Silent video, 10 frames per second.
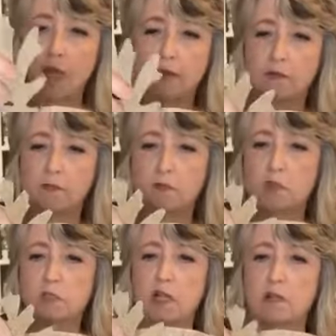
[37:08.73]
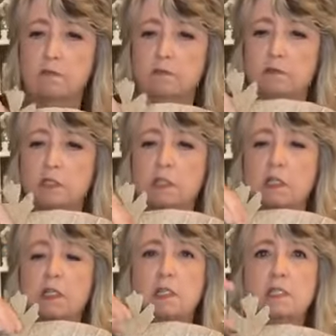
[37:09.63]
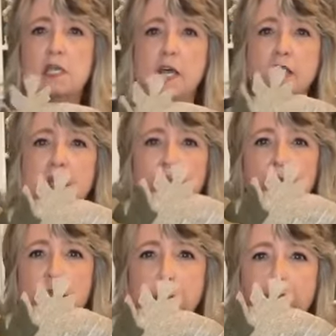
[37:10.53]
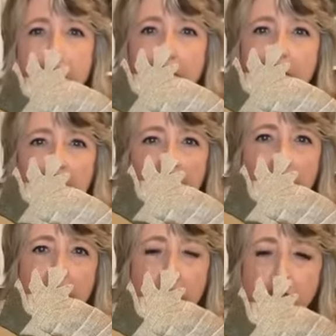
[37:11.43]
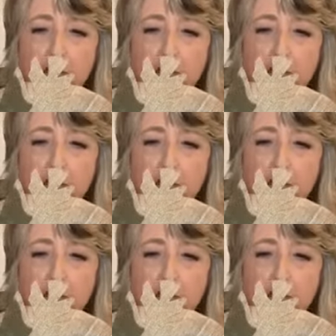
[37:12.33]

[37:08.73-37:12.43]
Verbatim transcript: And of course I'll tuck it in and make it pretty.